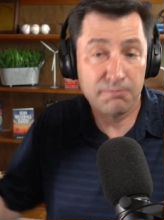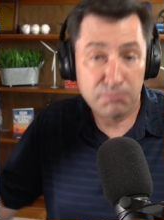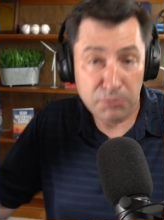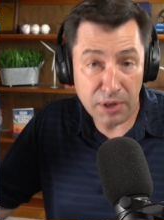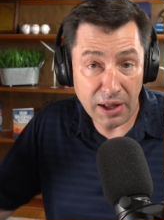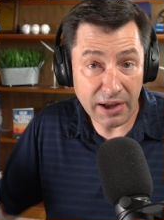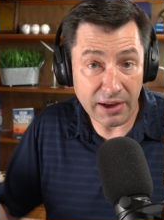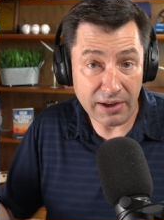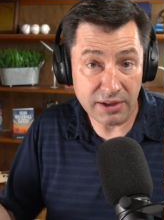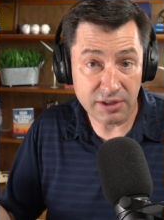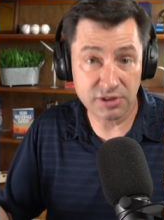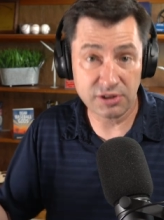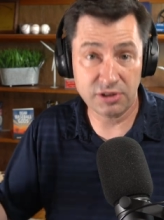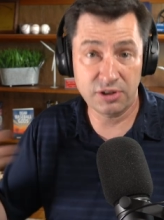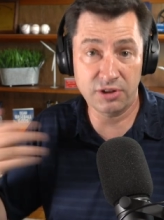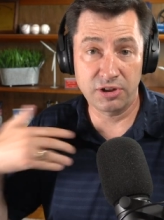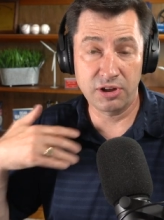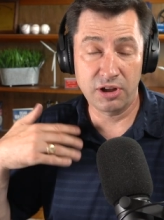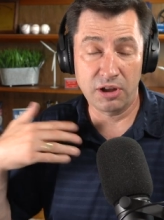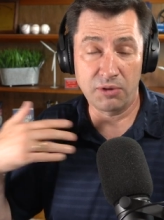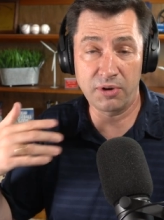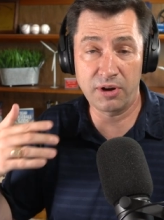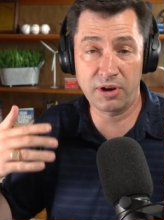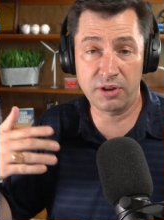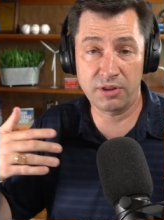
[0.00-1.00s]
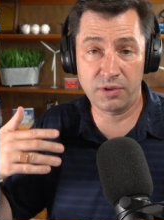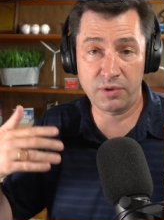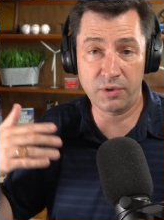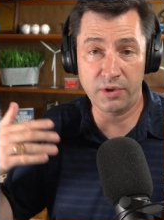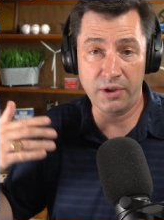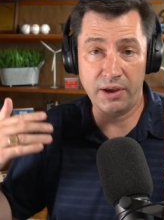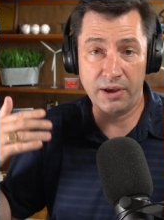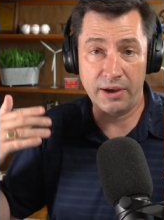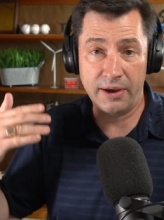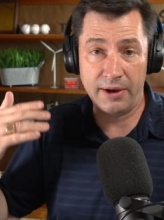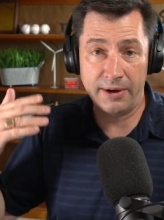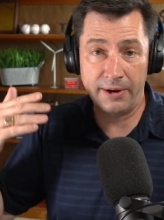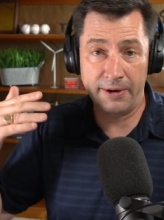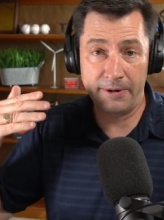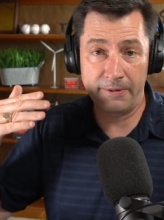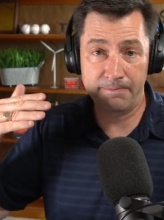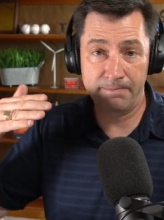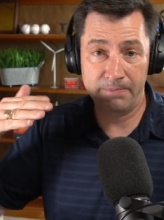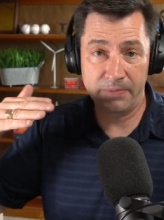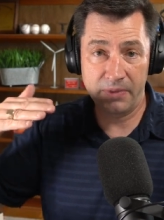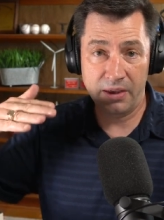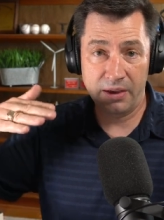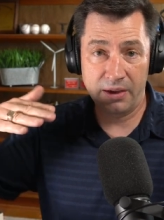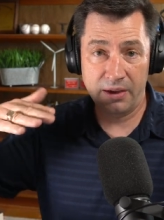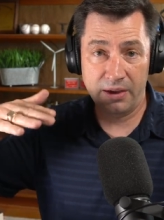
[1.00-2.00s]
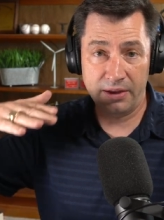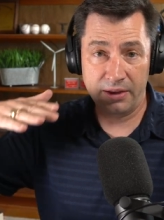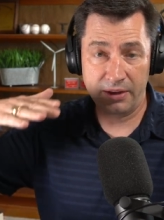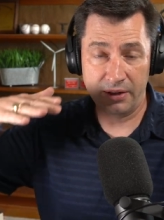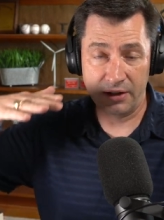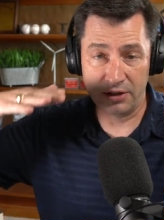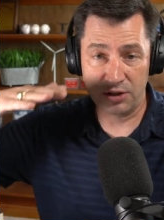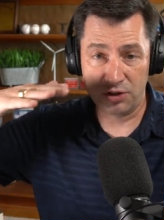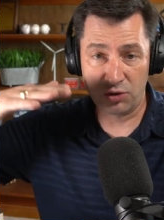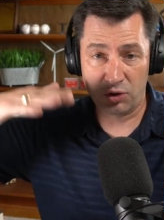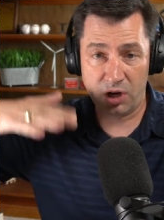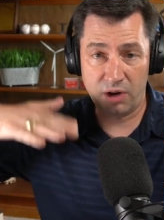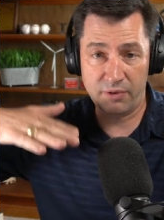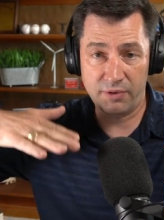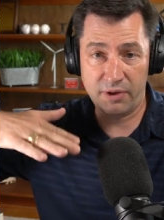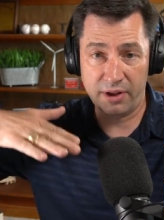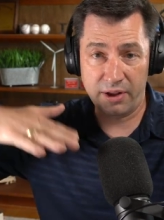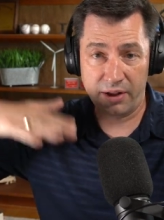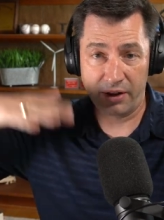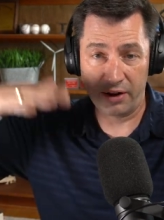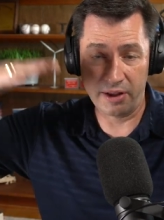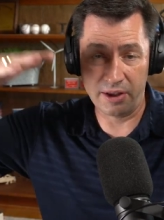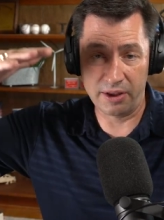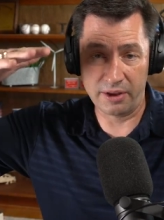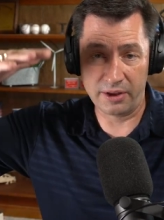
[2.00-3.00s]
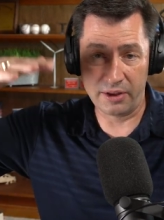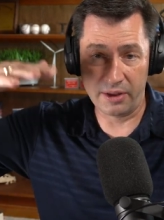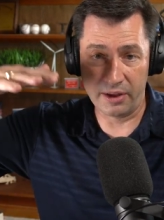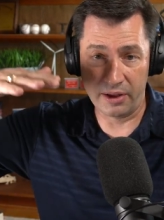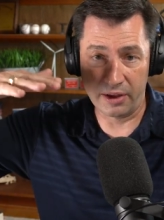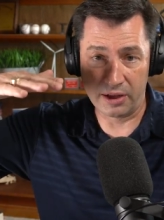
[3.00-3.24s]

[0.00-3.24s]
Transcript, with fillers: Plus, you're dealing with uh, a sort of a, a,